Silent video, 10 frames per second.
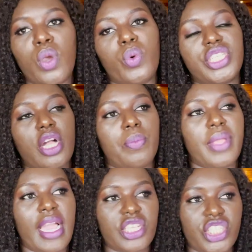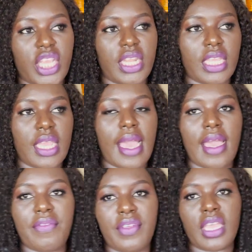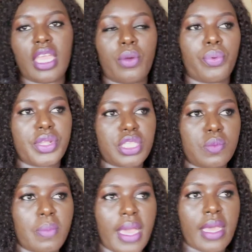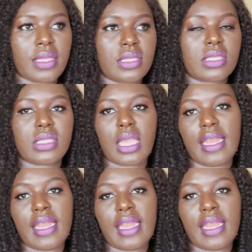We shall be actually having a Christmas